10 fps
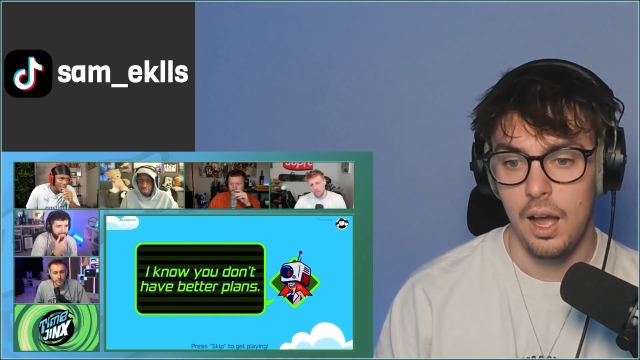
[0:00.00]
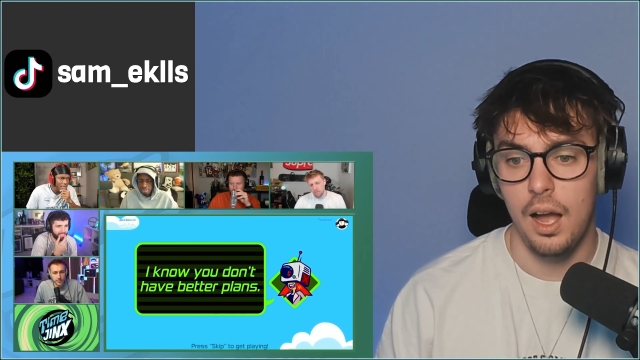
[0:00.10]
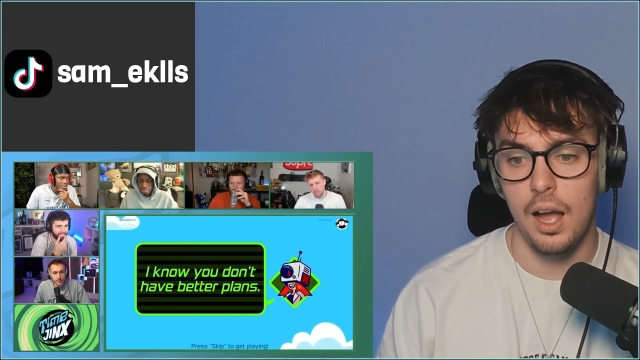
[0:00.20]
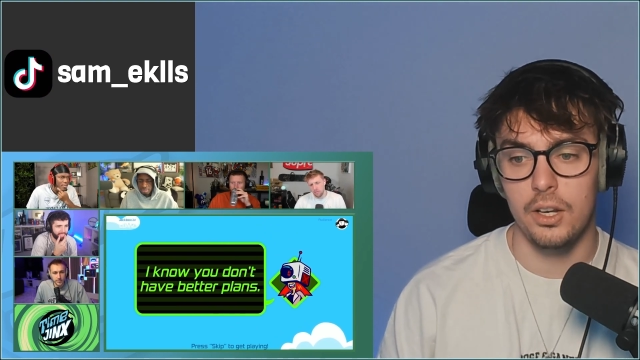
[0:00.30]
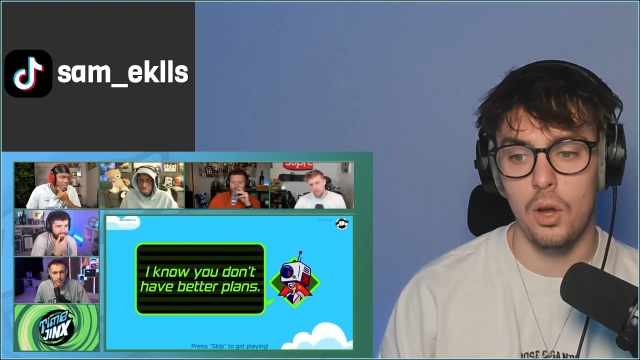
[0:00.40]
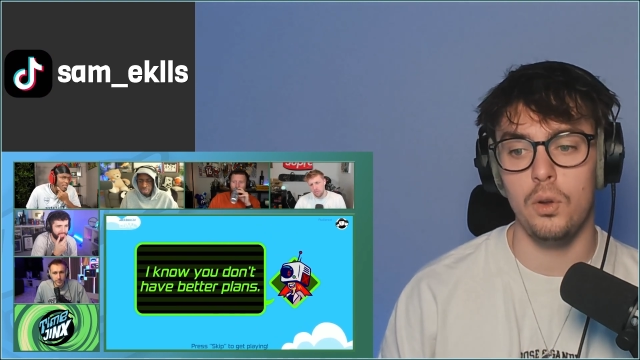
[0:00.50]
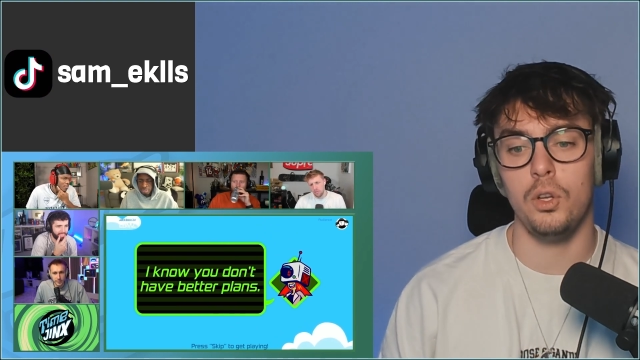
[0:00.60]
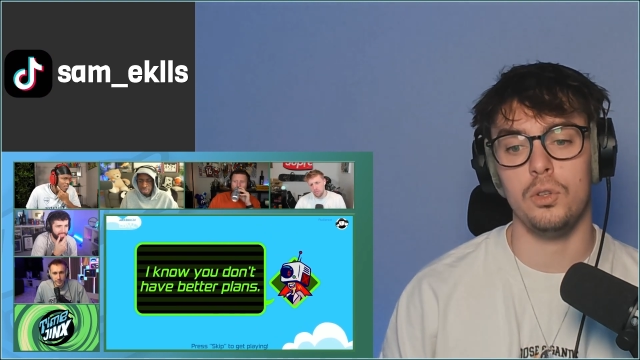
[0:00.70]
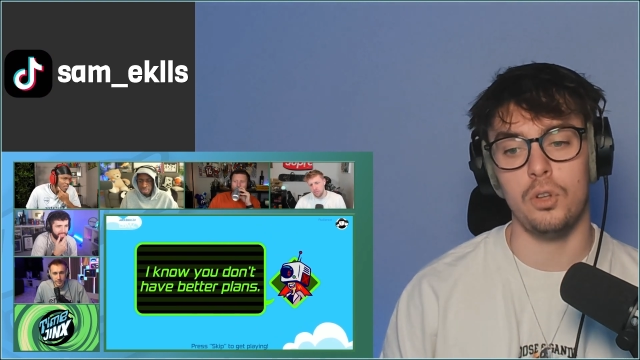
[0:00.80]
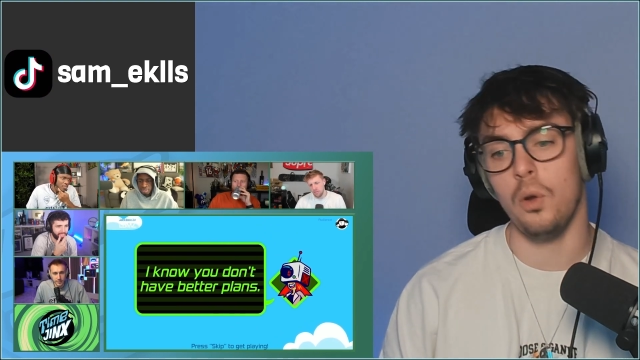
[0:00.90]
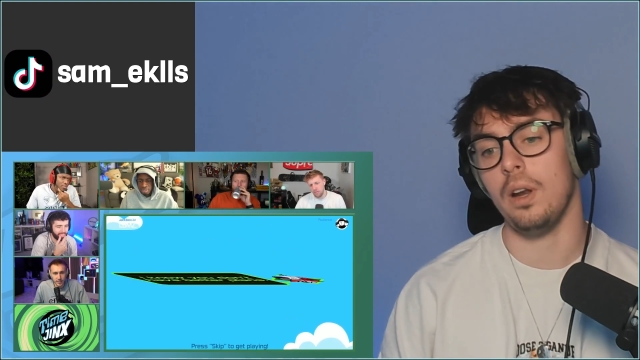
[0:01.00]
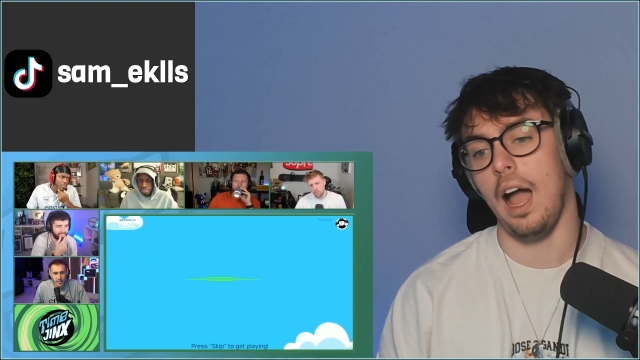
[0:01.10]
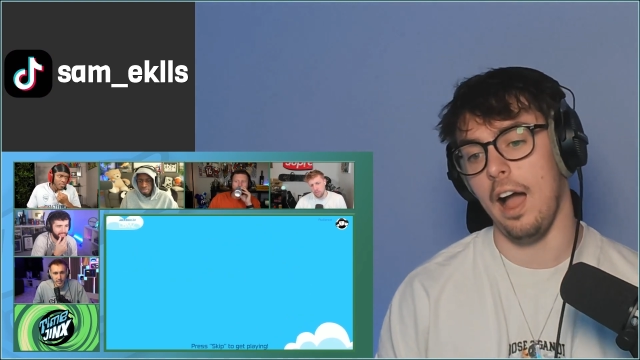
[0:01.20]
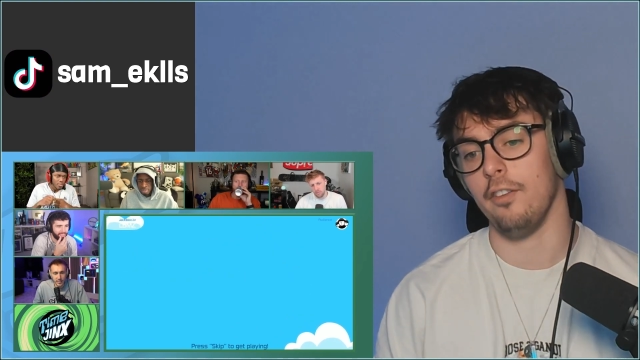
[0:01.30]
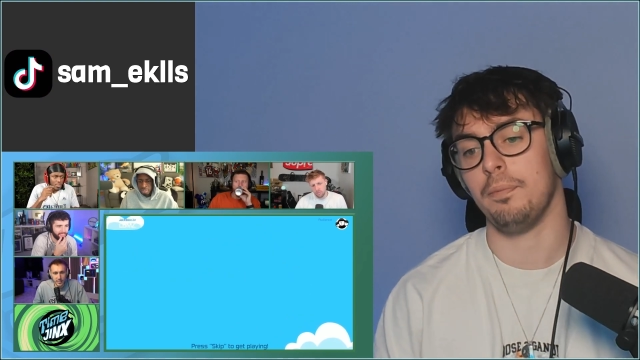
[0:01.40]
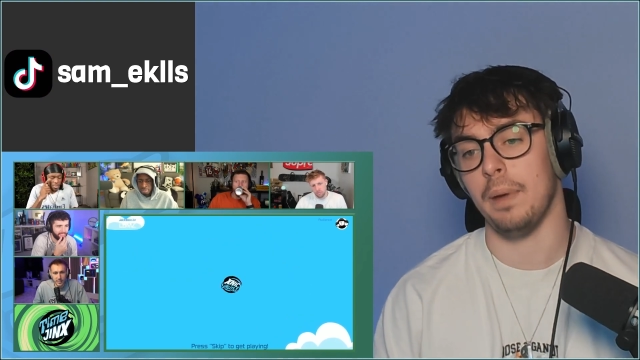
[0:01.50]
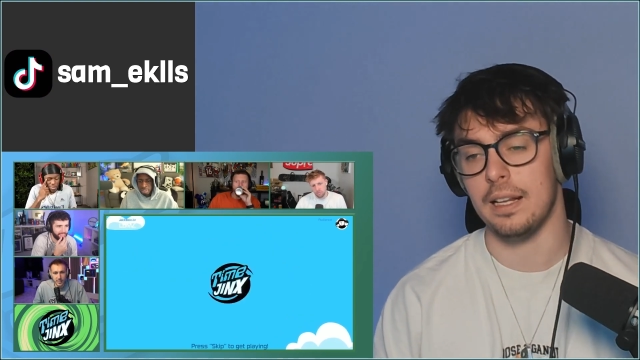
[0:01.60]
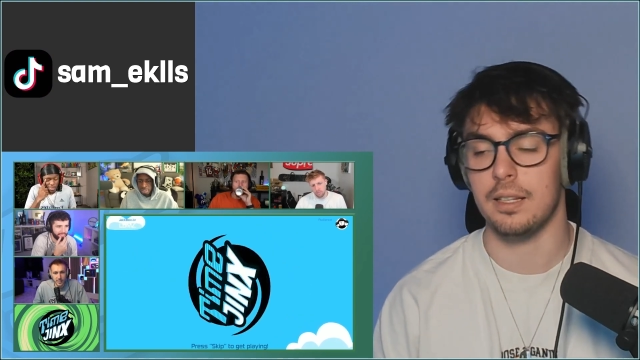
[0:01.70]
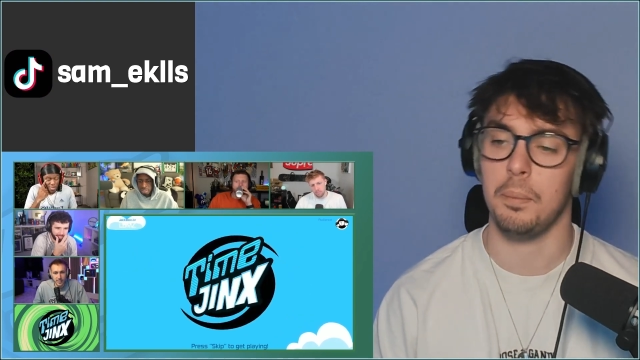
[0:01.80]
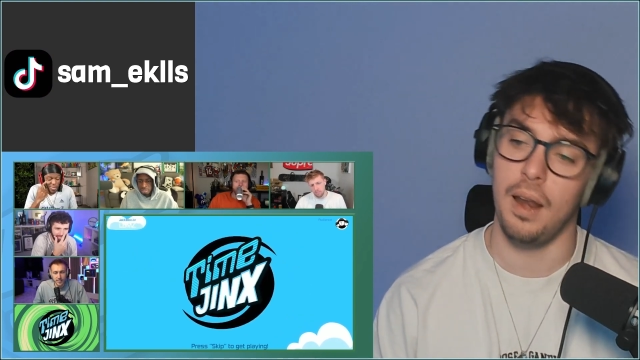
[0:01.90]
I know you yeah, don't yeah, have yeah,
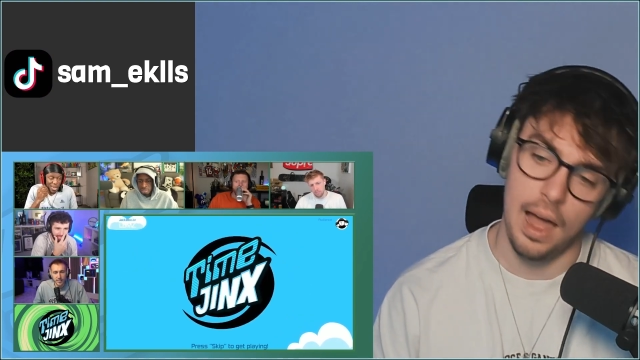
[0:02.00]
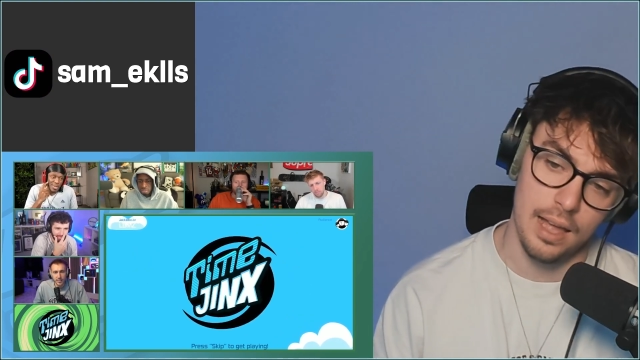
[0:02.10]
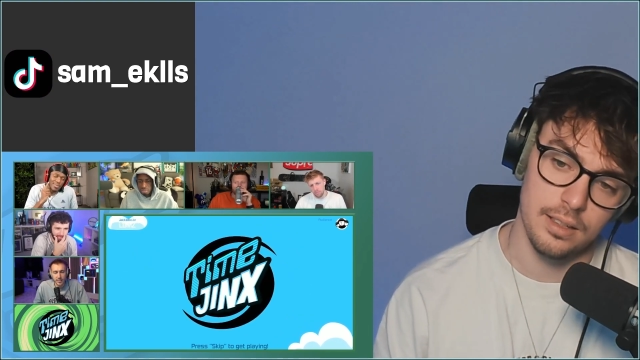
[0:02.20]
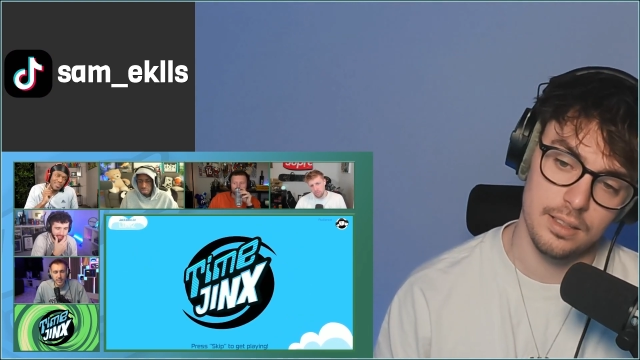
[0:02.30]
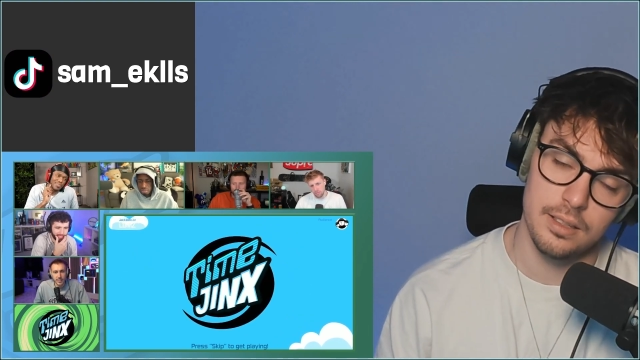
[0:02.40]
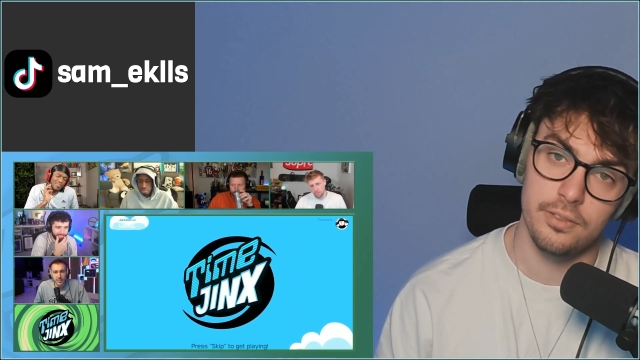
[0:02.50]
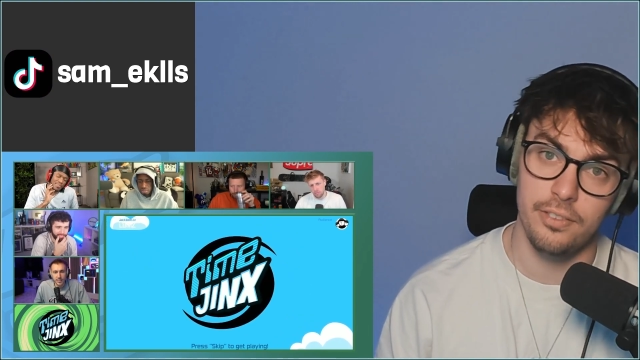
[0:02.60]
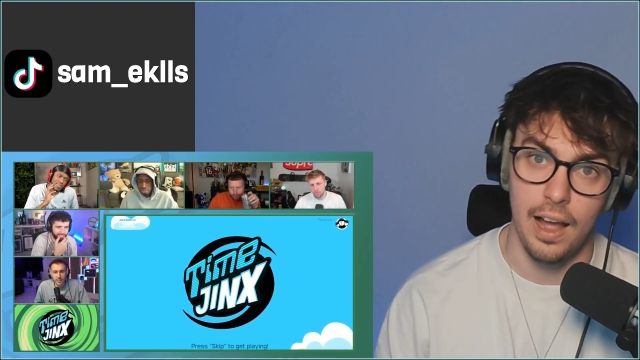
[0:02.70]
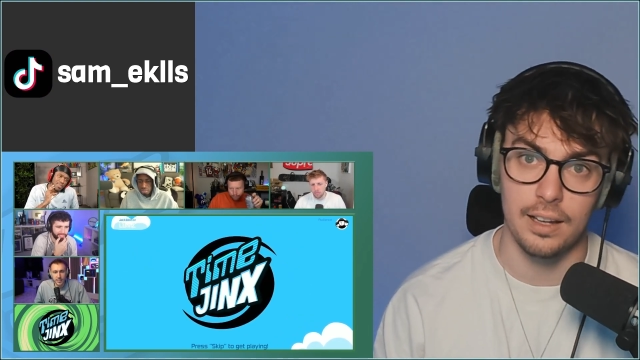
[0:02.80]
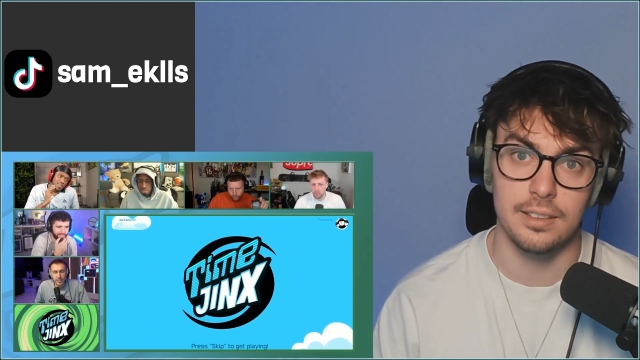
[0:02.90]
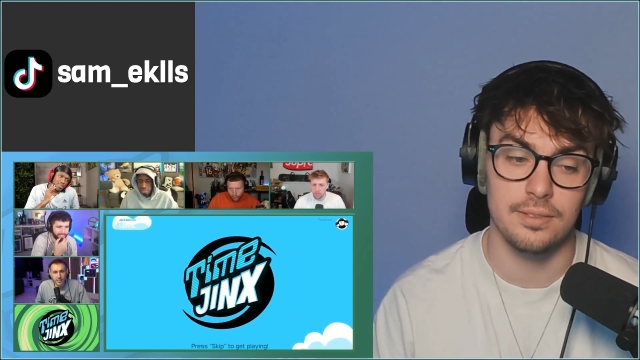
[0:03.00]
better yeah. plans. Facts.